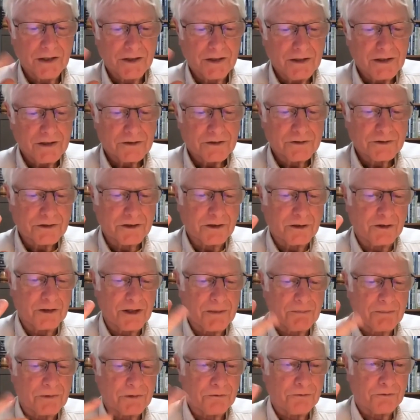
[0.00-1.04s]
Skill
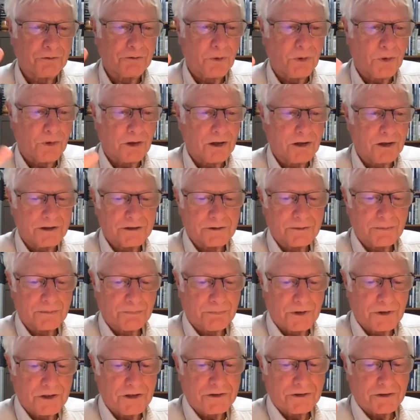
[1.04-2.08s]
number four is
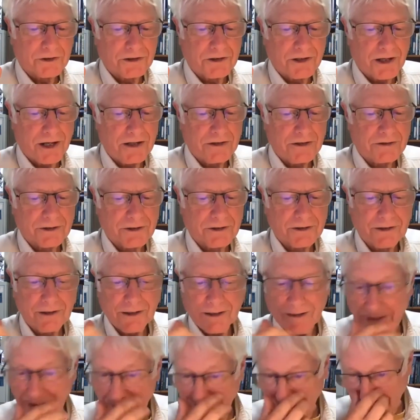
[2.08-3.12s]
presentation.
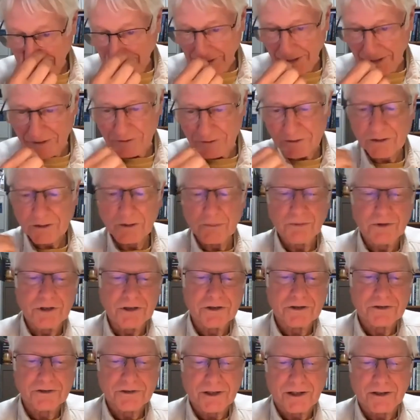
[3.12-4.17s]
And this could be
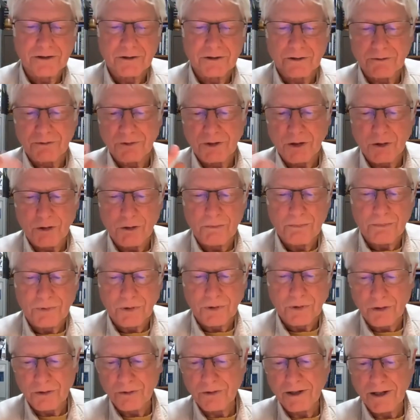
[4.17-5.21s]
the center of the whole
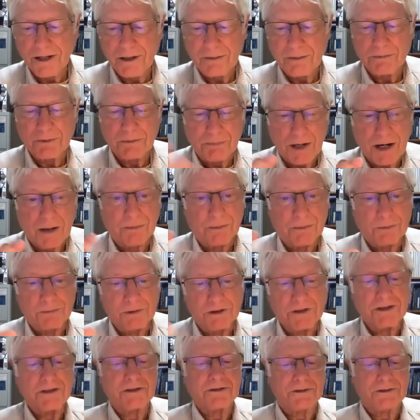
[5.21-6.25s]
program. It
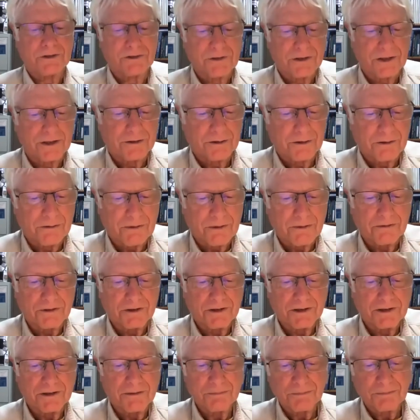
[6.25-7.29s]
probably is the center of
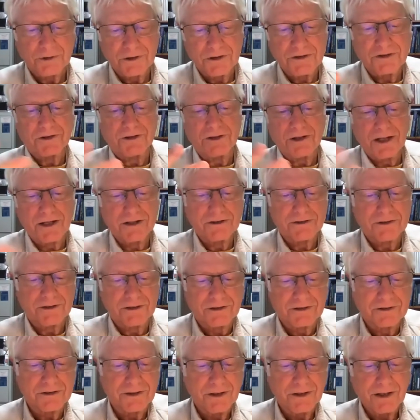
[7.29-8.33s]
everything. Presentation
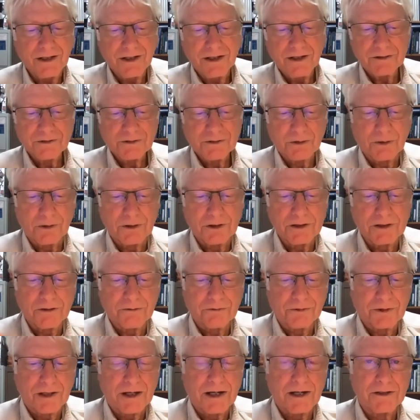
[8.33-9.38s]
is showing your
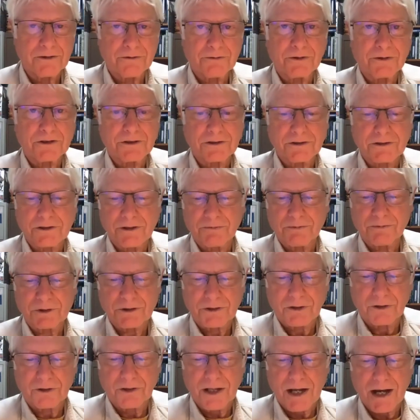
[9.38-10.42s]
fly to fish as if it's
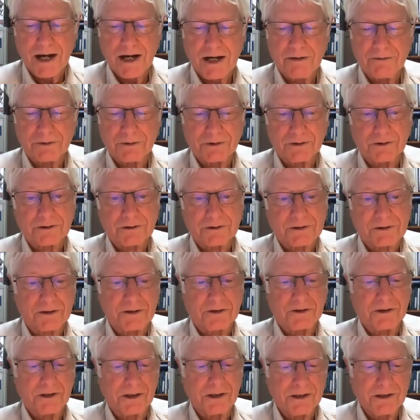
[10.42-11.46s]
alive and looks
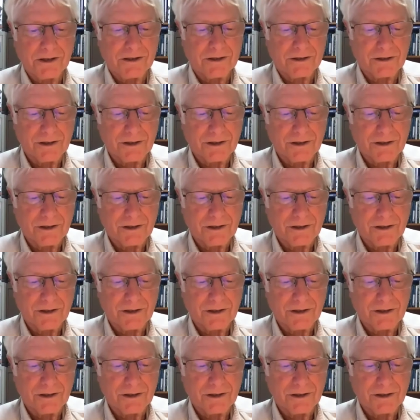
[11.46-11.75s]
good to eat.